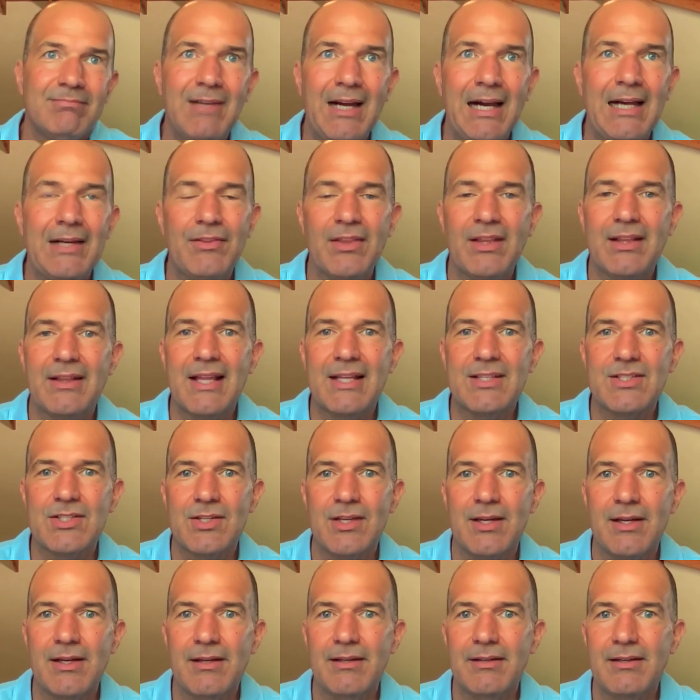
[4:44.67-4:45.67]
I think that's
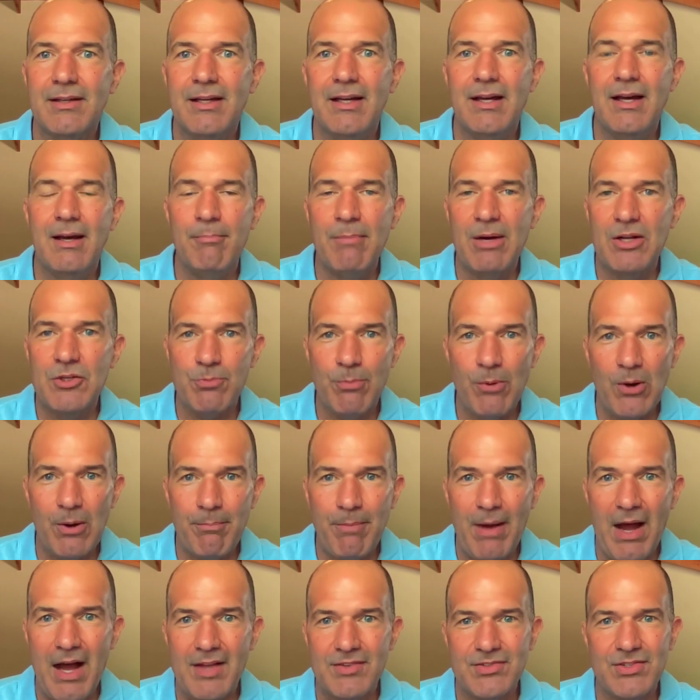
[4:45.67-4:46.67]
a much more
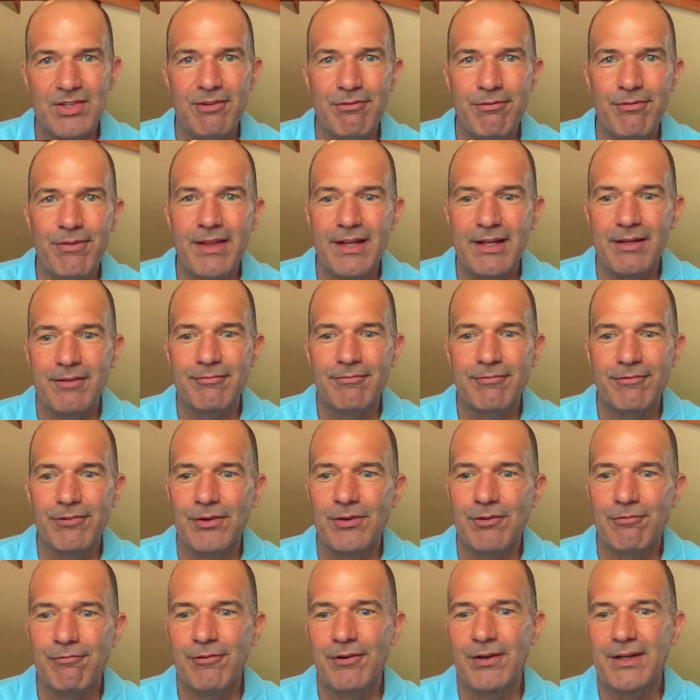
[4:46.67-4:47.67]
positive thing for
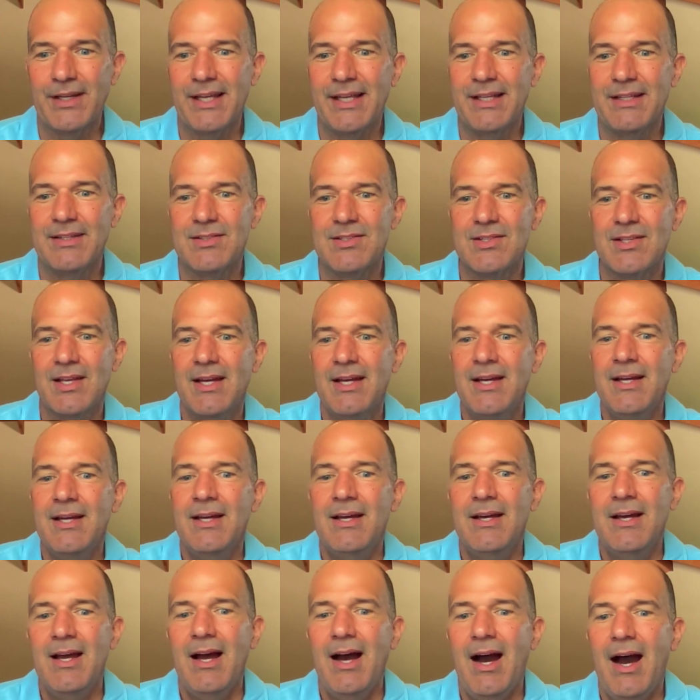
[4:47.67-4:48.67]

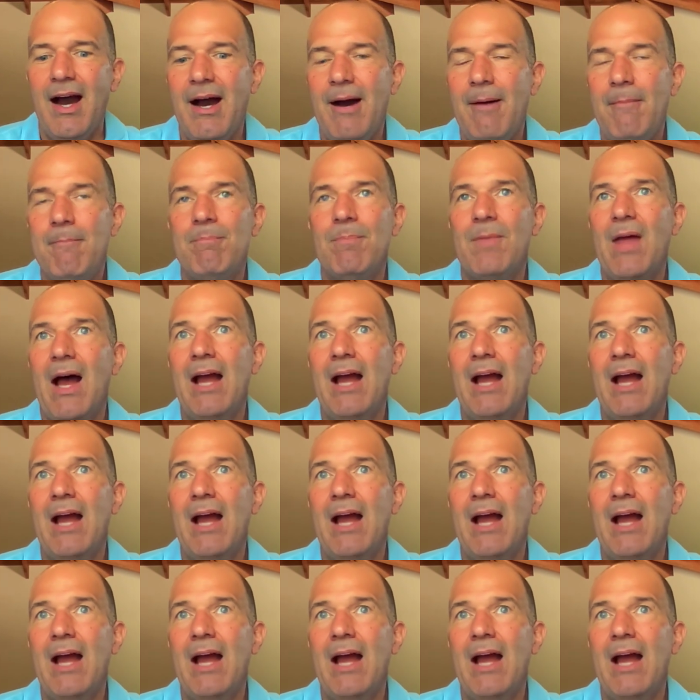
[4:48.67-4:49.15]
kids.